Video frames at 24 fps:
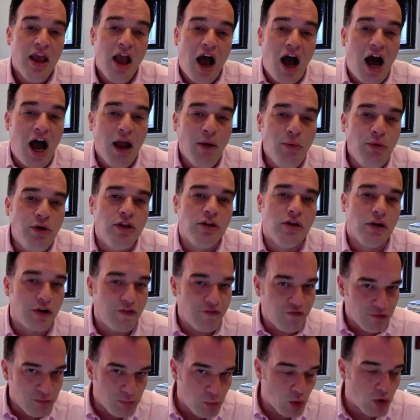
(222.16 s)
I would look
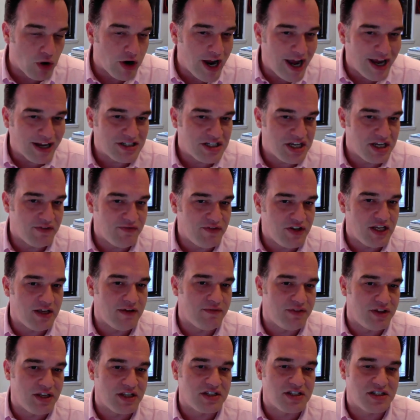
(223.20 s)
for more activity
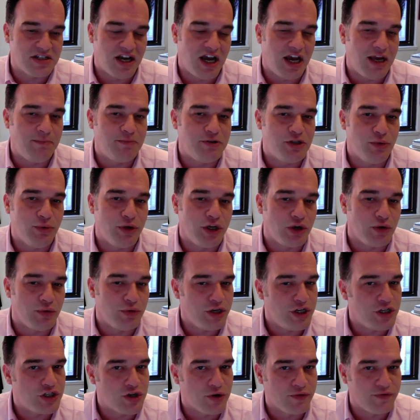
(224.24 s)
of this type to
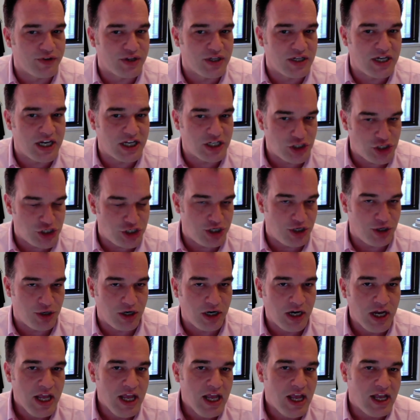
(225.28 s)
increase over the next year
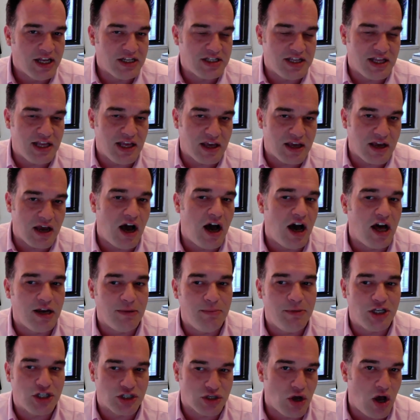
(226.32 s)
as the
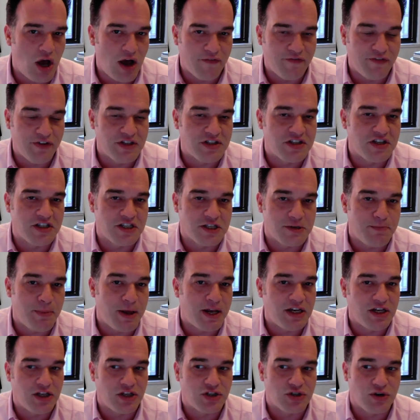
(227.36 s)
economy softens and
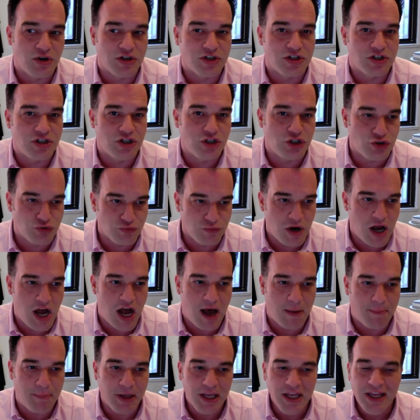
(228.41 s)
spending starts to
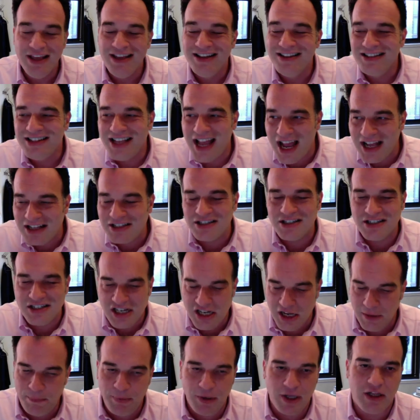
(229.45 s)
drop. That's
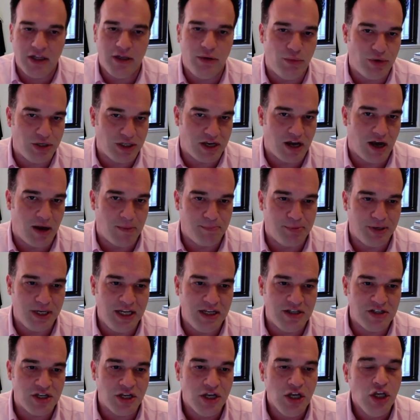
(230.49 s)
typically when
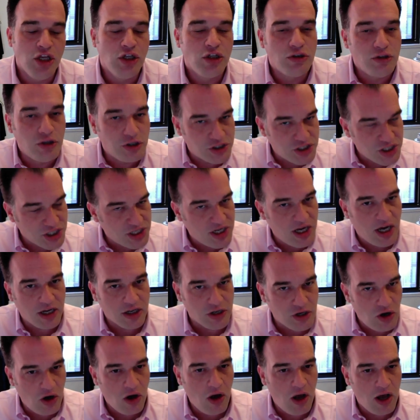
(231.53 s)
companies look to cut
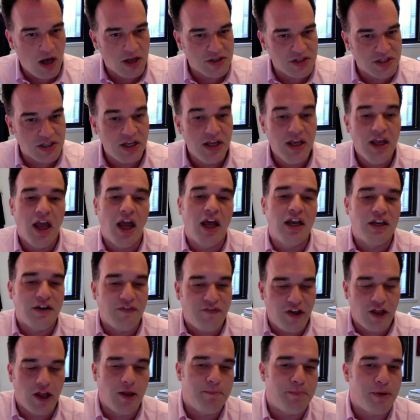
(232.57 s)
costs and
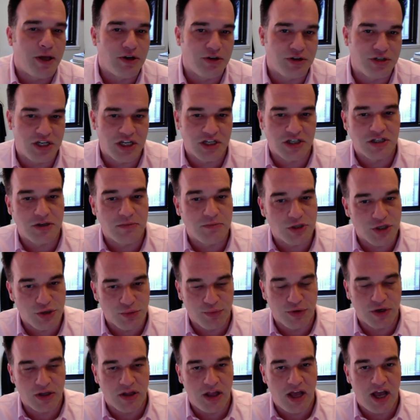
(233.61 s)
develop better systems to
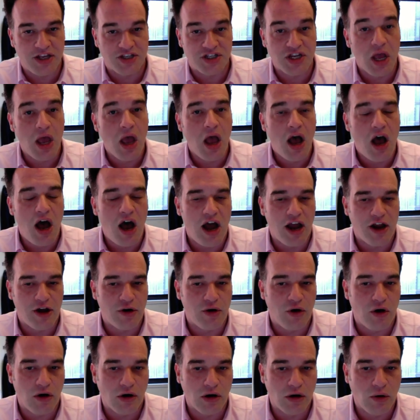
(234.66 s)
realize higher
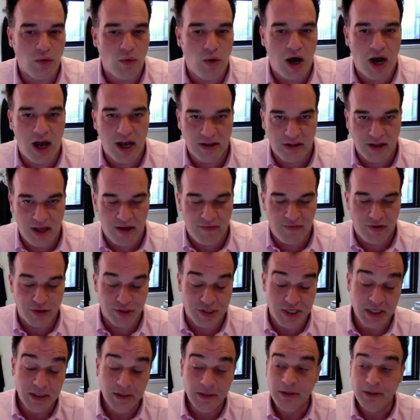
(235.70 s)
ROI levels.